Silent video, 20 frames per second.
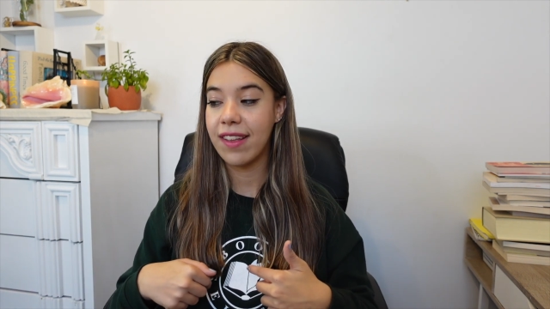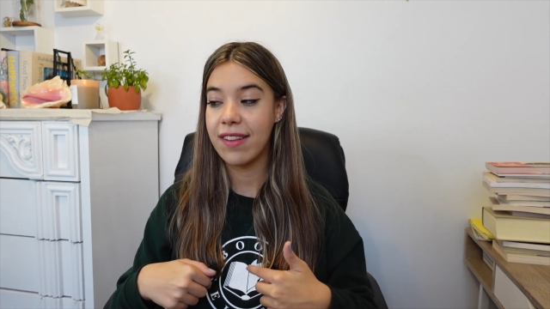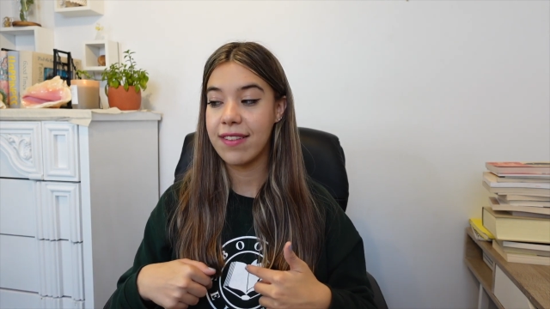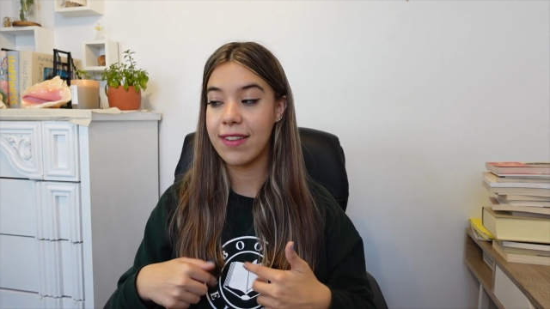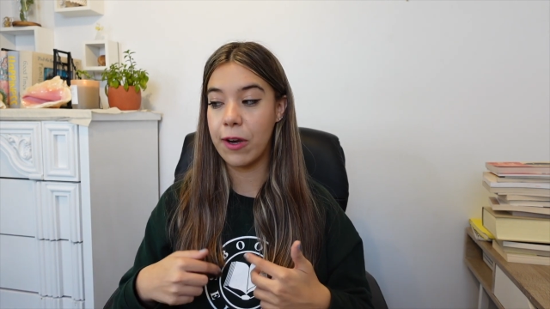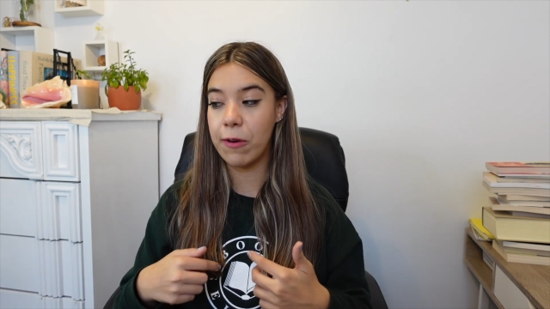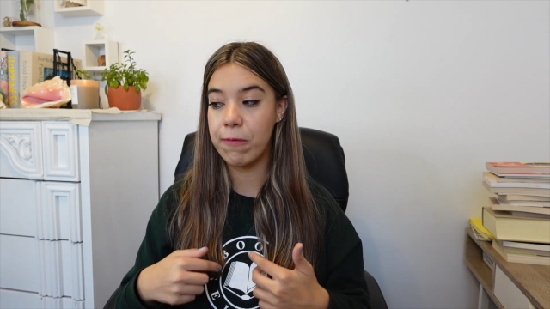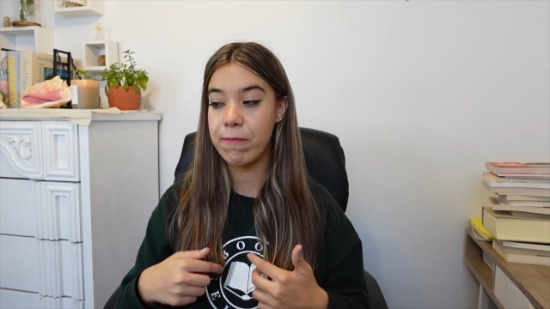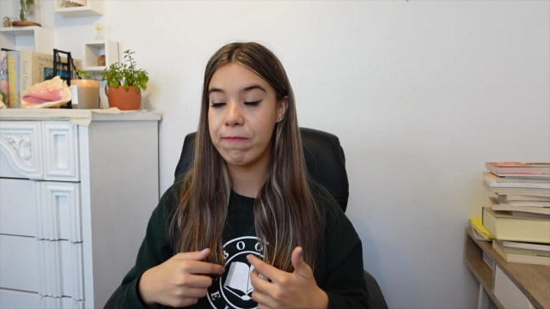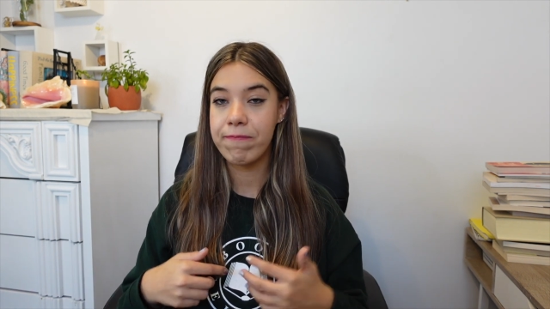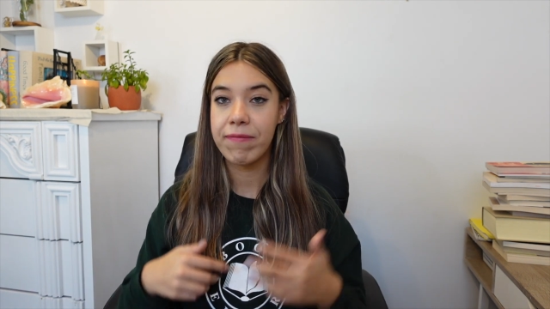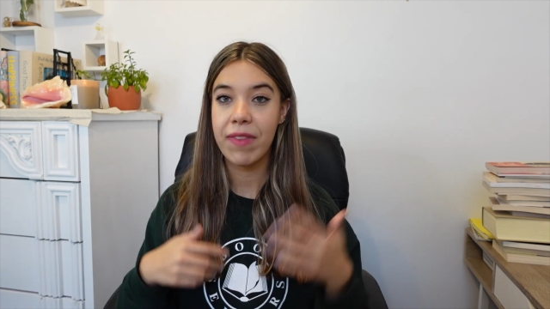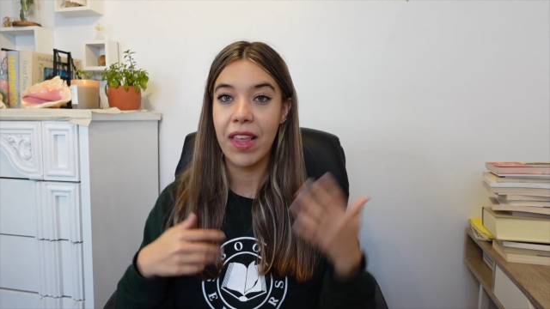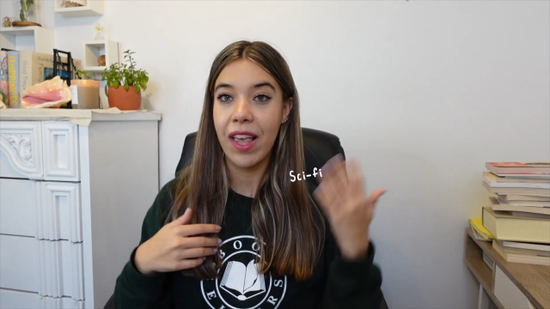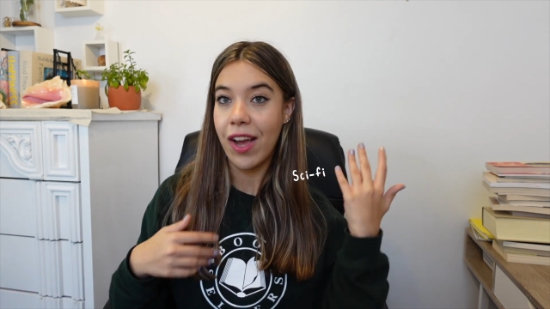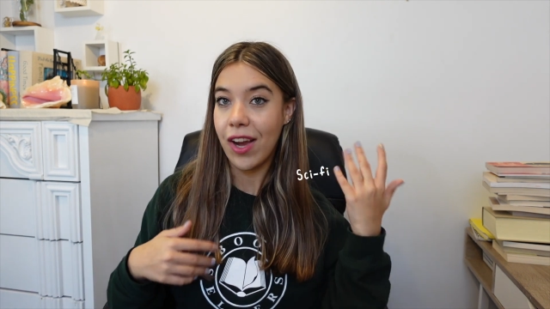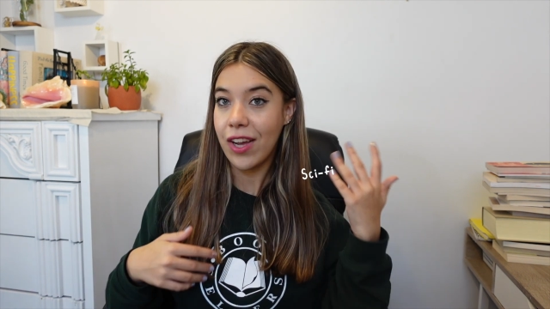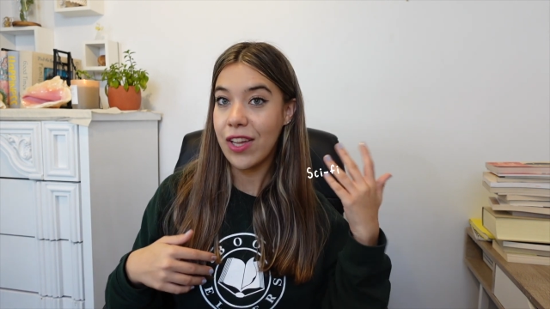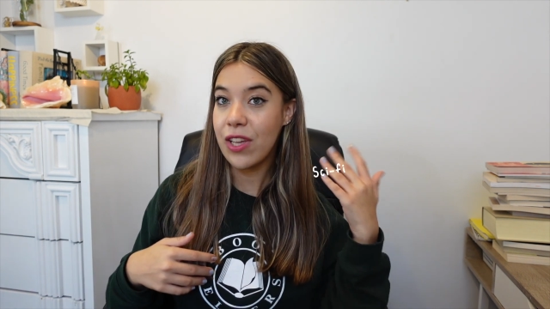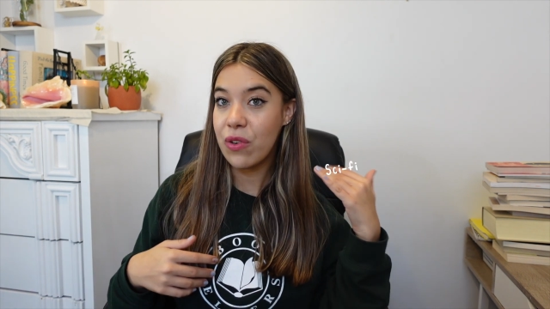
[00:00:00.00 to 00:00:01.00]
So
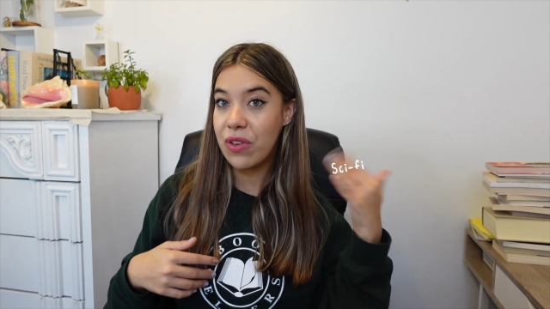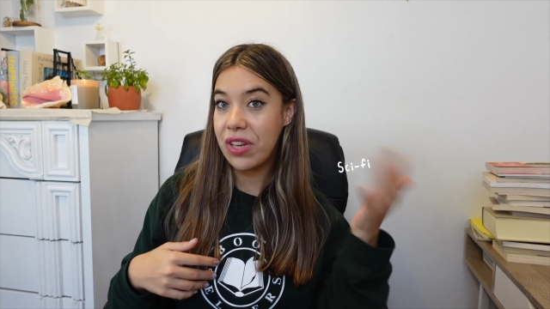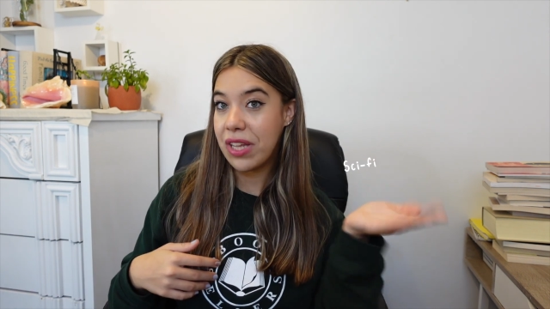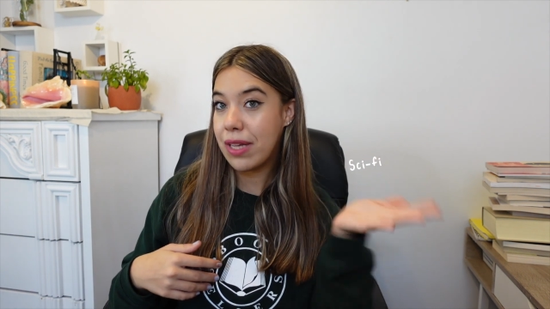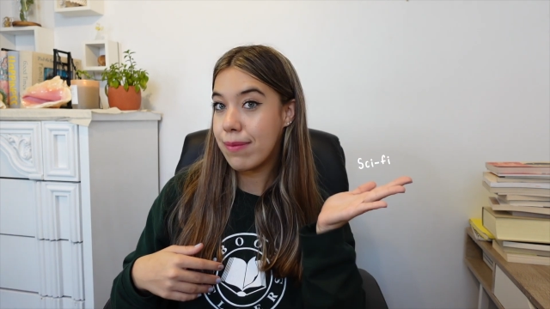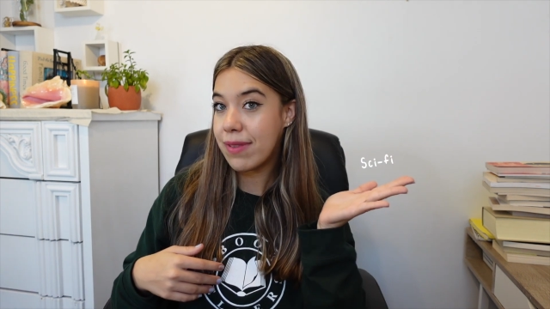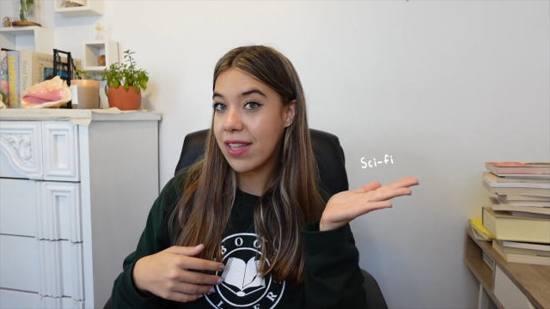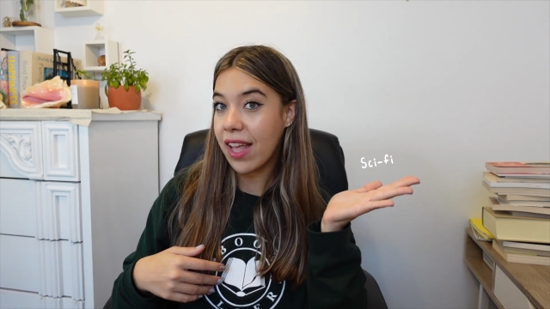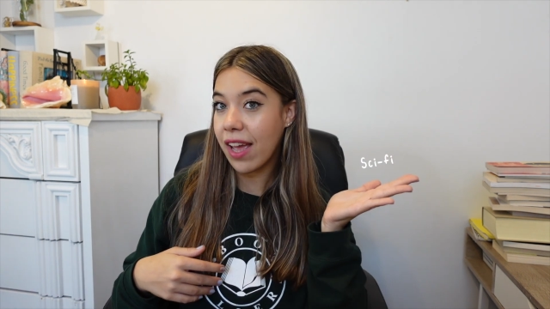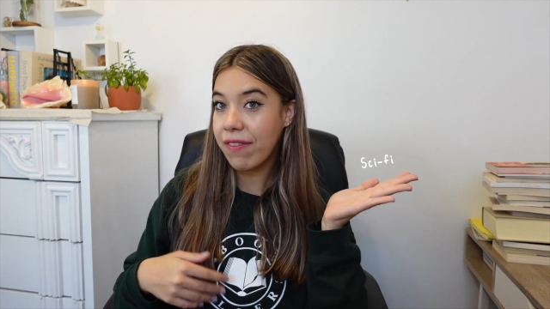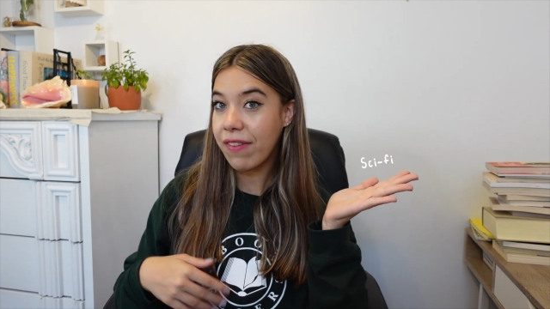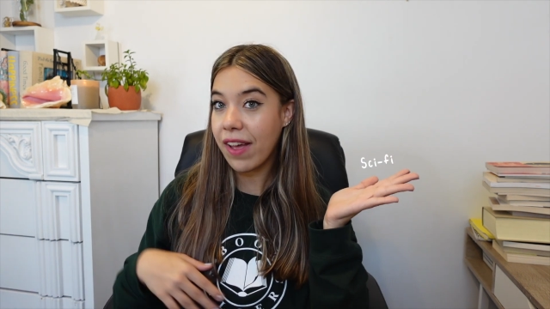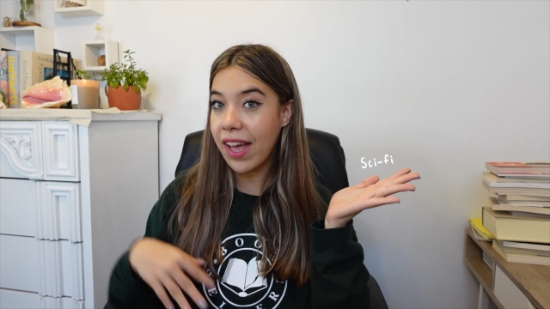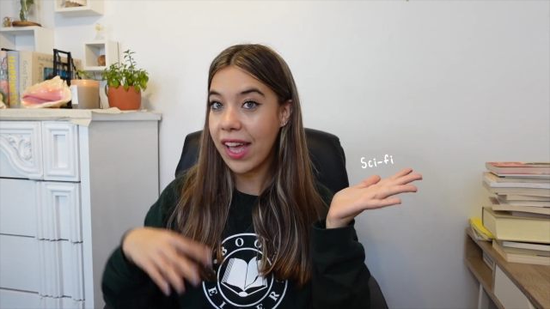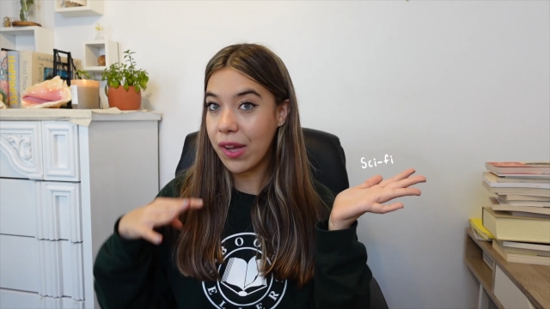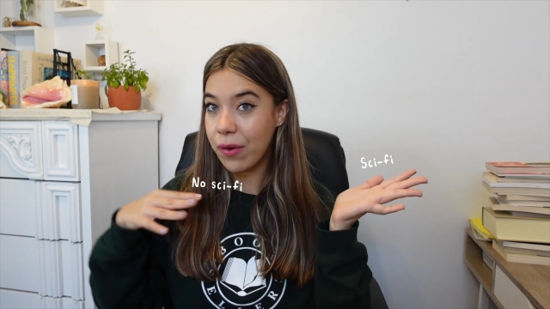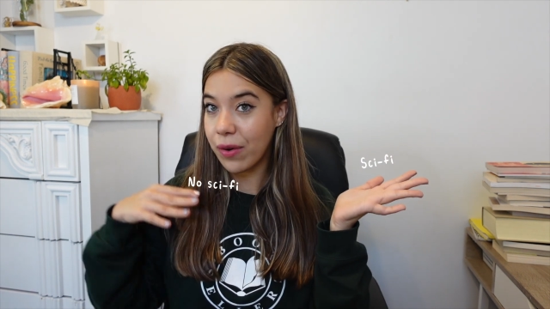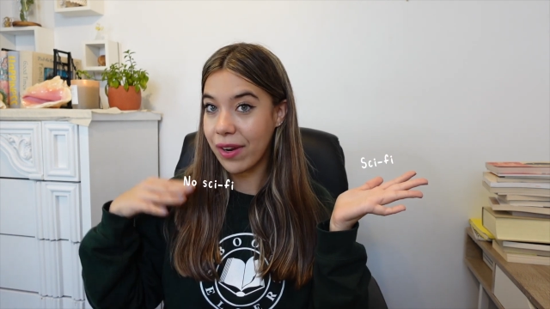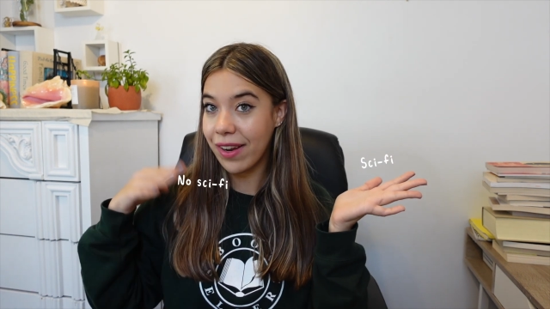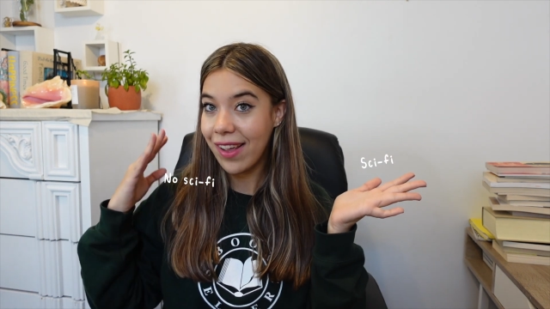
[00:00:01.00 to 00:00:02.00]
are you team
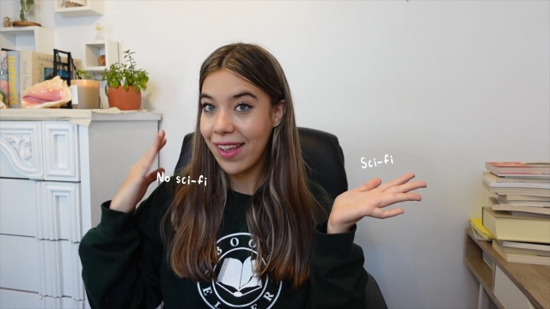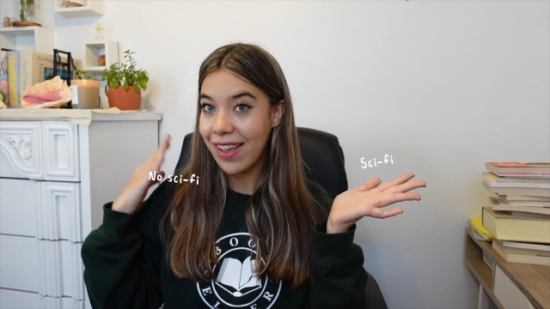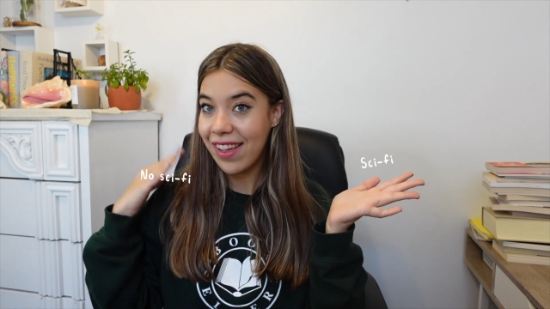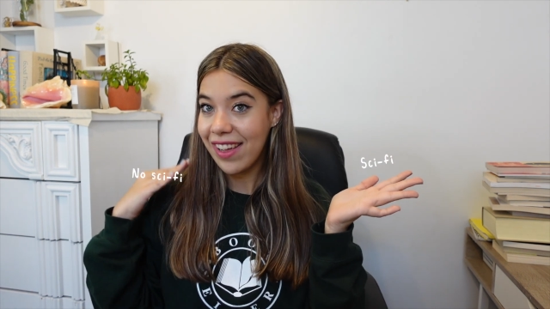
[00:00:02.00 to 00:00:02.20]
sci-fi or